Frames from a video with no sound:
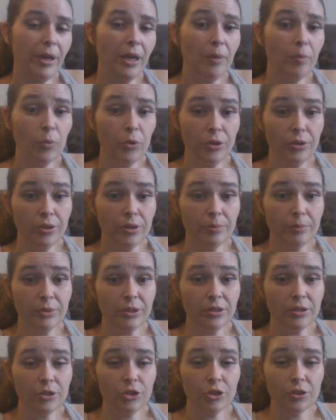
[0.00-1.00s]
Pam
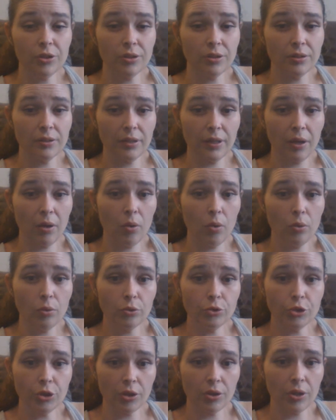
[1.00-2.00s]
Williams. She does L'Ecole
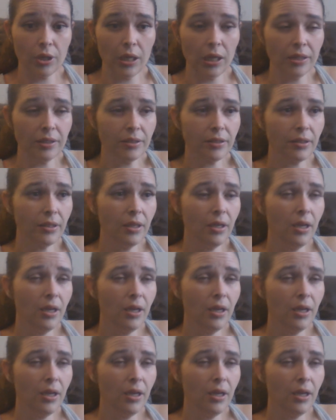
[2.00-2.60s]
Chocolat.